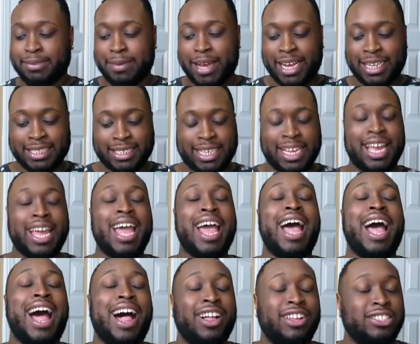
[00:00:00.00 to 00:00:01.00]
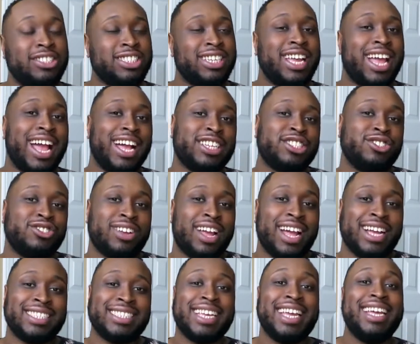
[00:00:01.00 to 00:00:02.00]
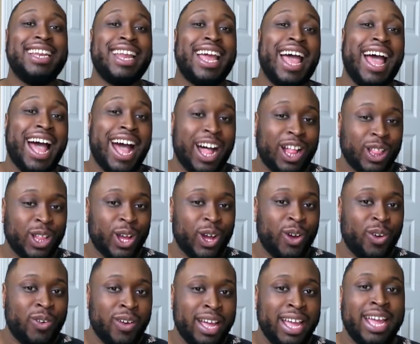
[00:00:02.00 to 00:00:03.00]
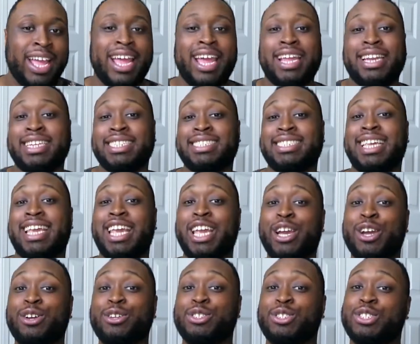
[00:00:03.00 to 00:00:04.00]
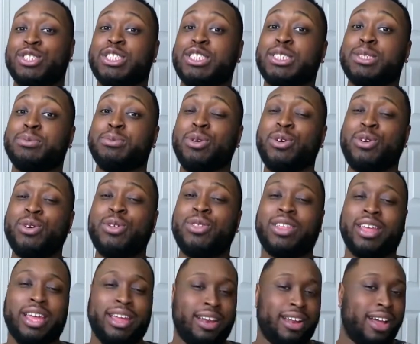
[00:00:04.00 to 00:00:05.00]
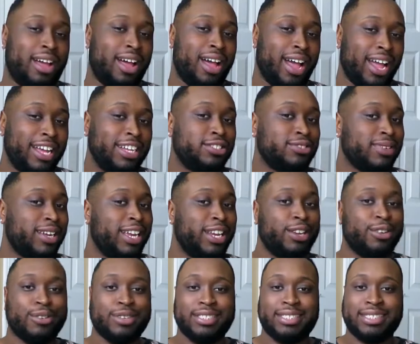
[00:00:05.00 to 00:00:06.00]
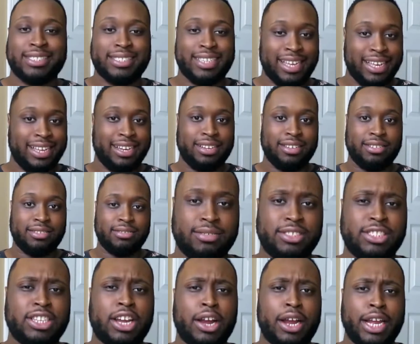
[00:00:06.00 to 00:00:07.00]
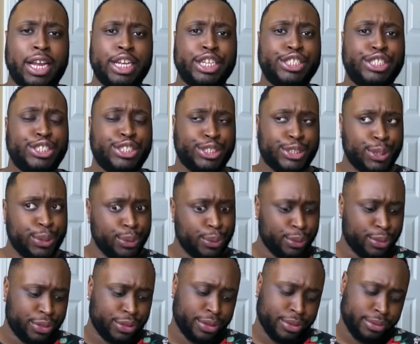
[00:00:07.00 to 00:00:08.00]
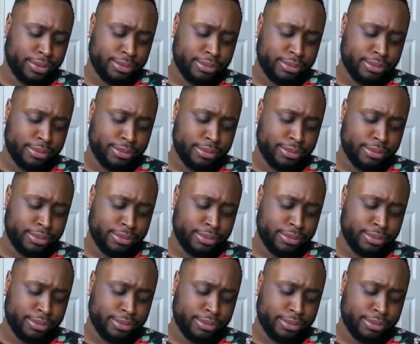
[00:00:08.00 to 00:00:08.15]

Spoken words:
Mask, Algae Extract and Aloe, and it's here to smooth and hydrate your skin. Sorry, soothe.